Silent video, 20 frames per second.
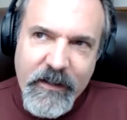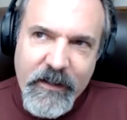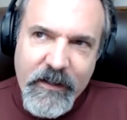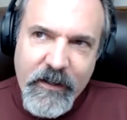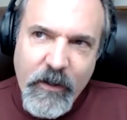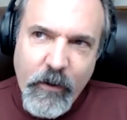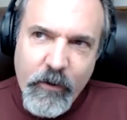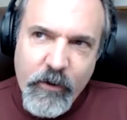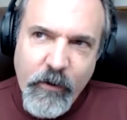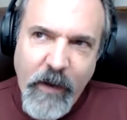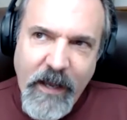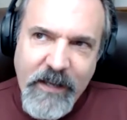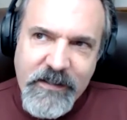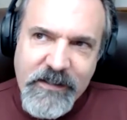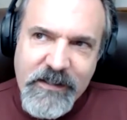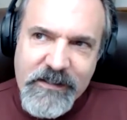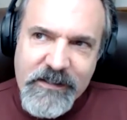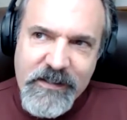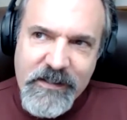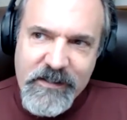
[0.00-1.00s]
you
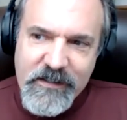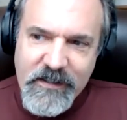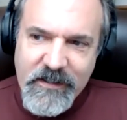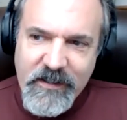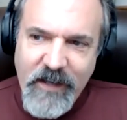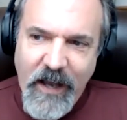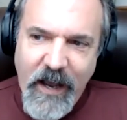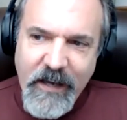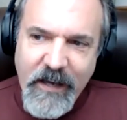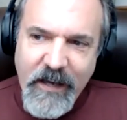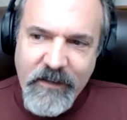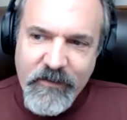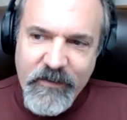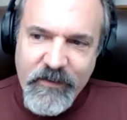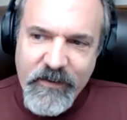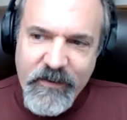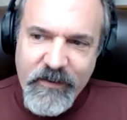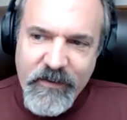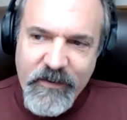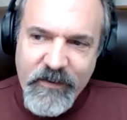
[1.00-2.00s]
ask, is this kind of
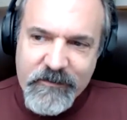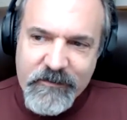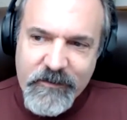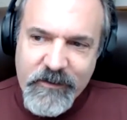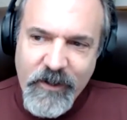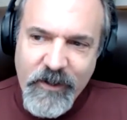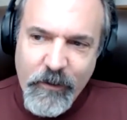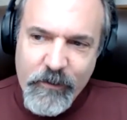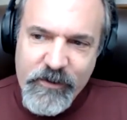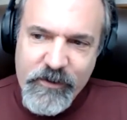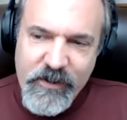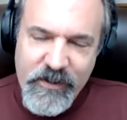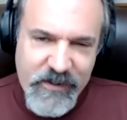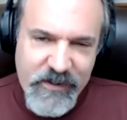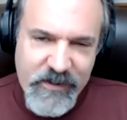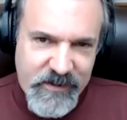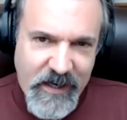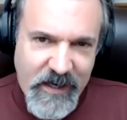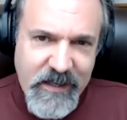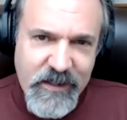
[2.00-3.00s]
thing,
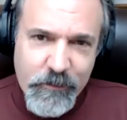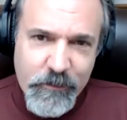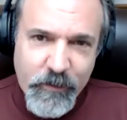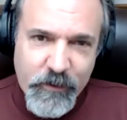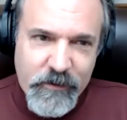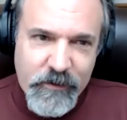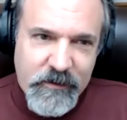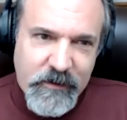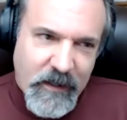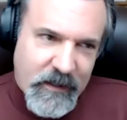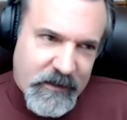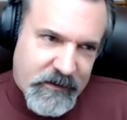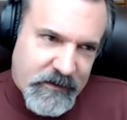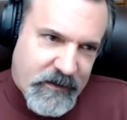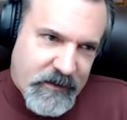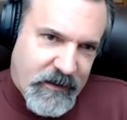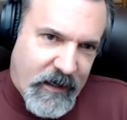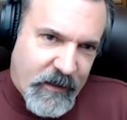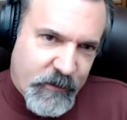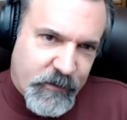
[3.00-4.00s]
sustainable?
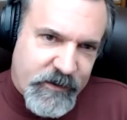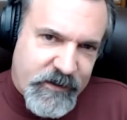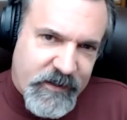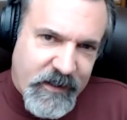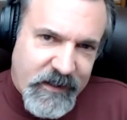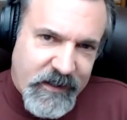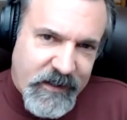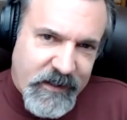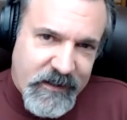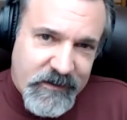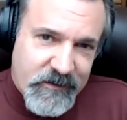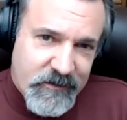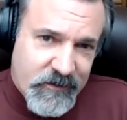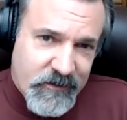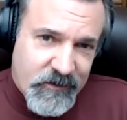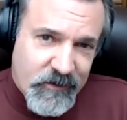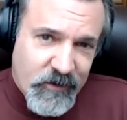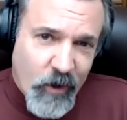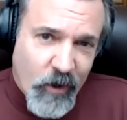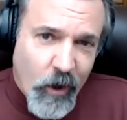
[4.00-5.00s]
I would say
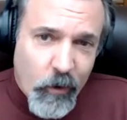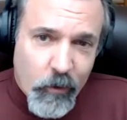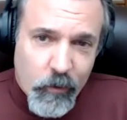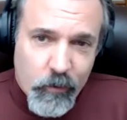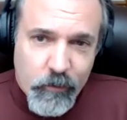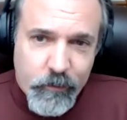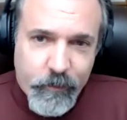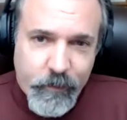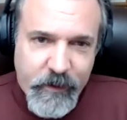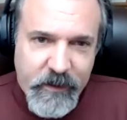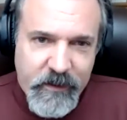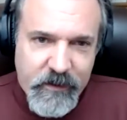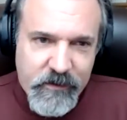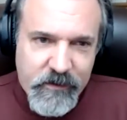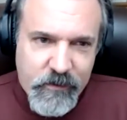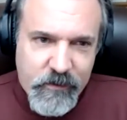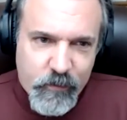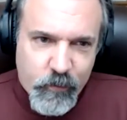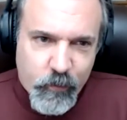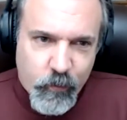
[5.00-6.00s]
no,
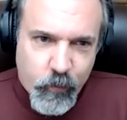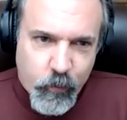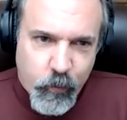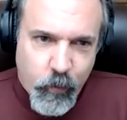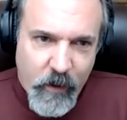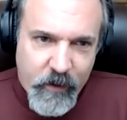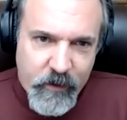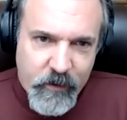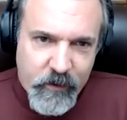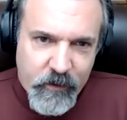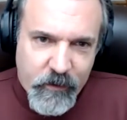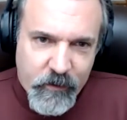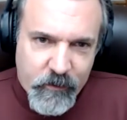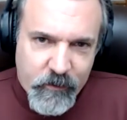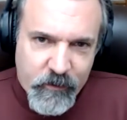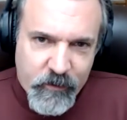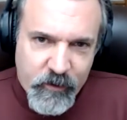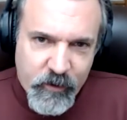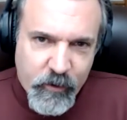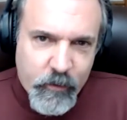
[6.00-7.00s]
because what
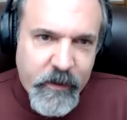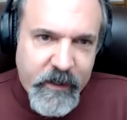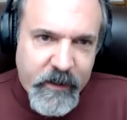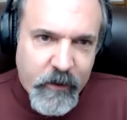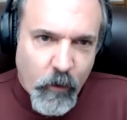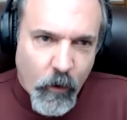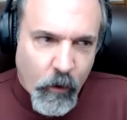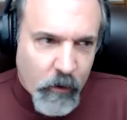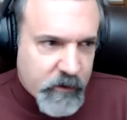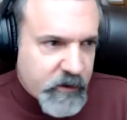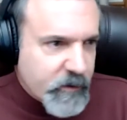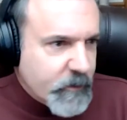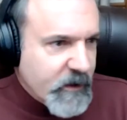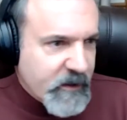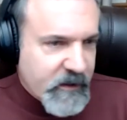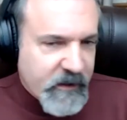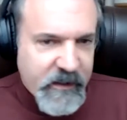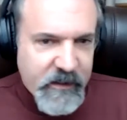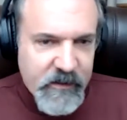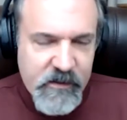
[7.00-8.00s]
you're doing
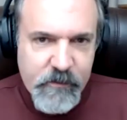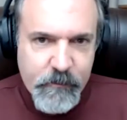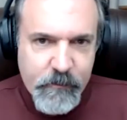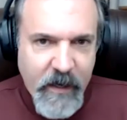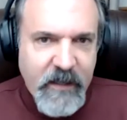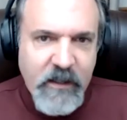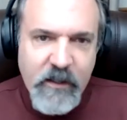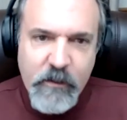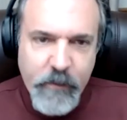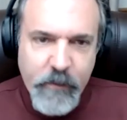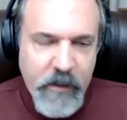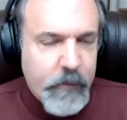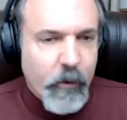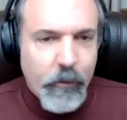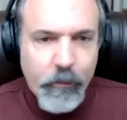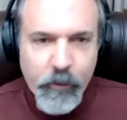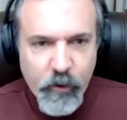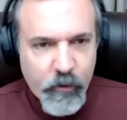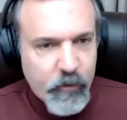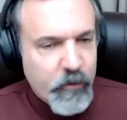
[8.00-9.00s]
ultimately is making people
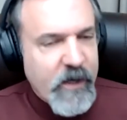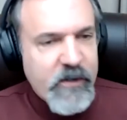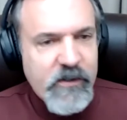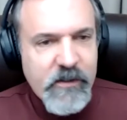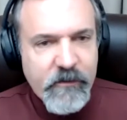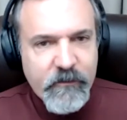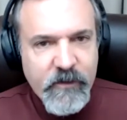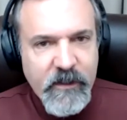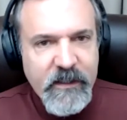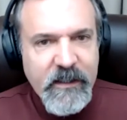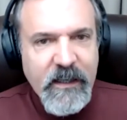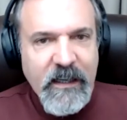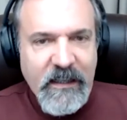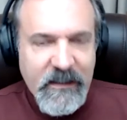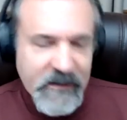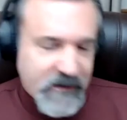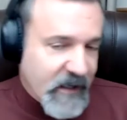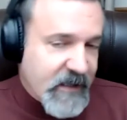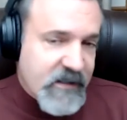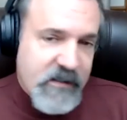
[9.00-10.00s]
progressively
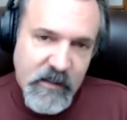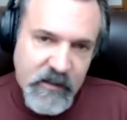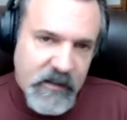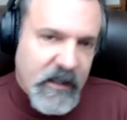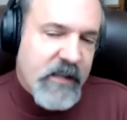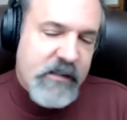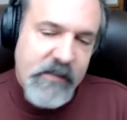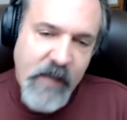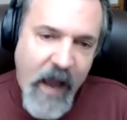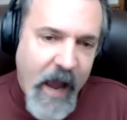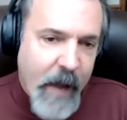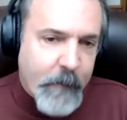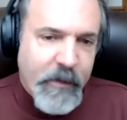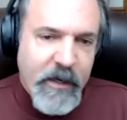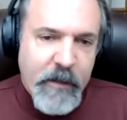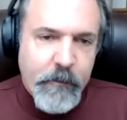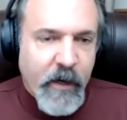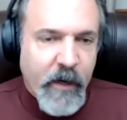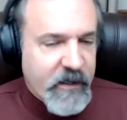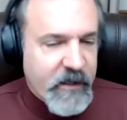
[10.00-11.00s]
less and less
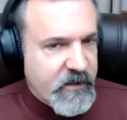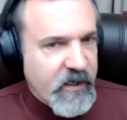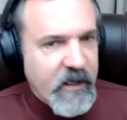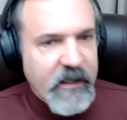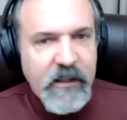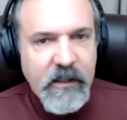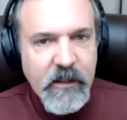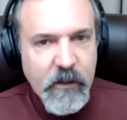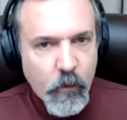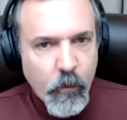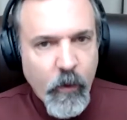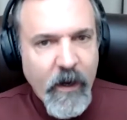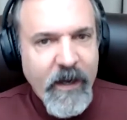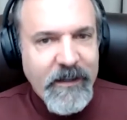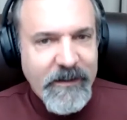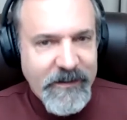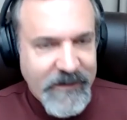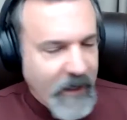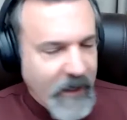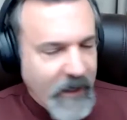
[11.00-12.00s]
happy by taking away
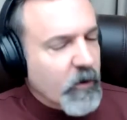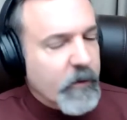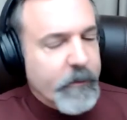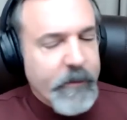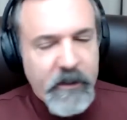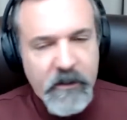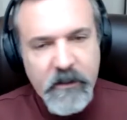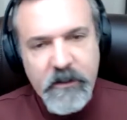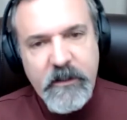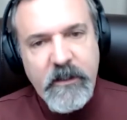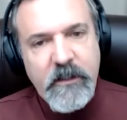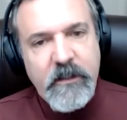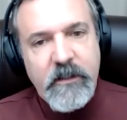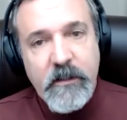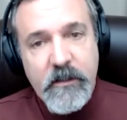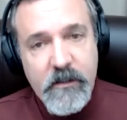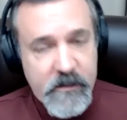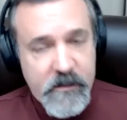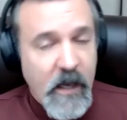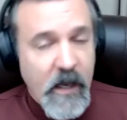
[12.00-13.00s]
their ability to
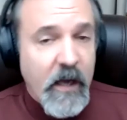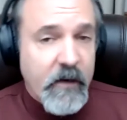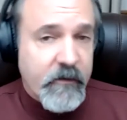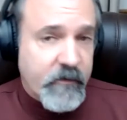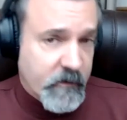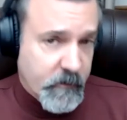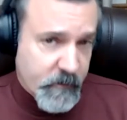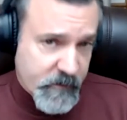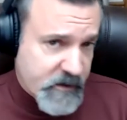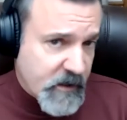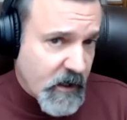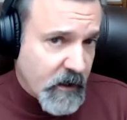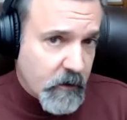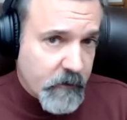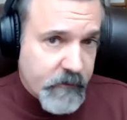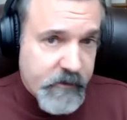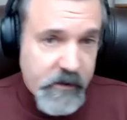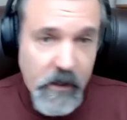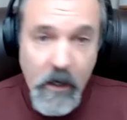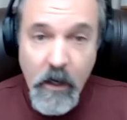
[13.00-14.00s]
decide for
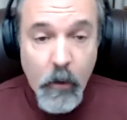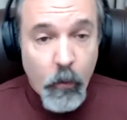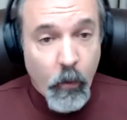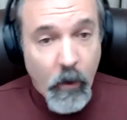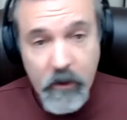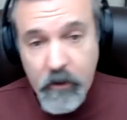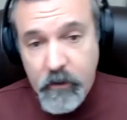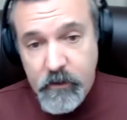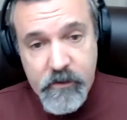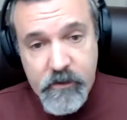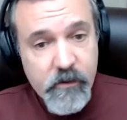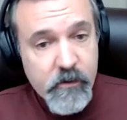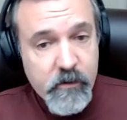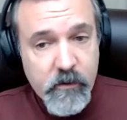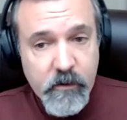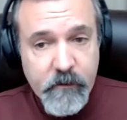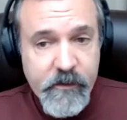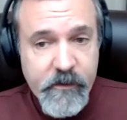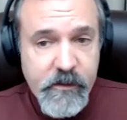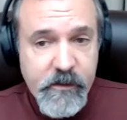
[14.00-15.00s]
themselves what goods and
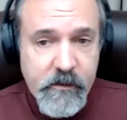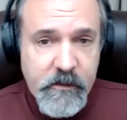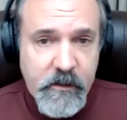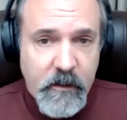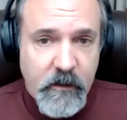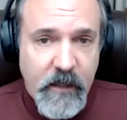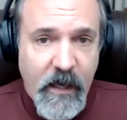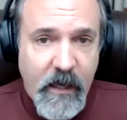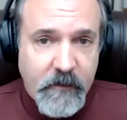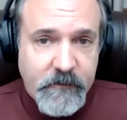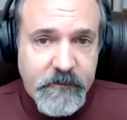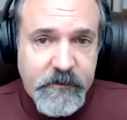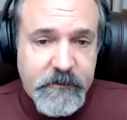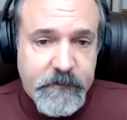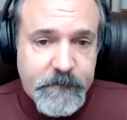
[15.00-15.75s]
services they'll have.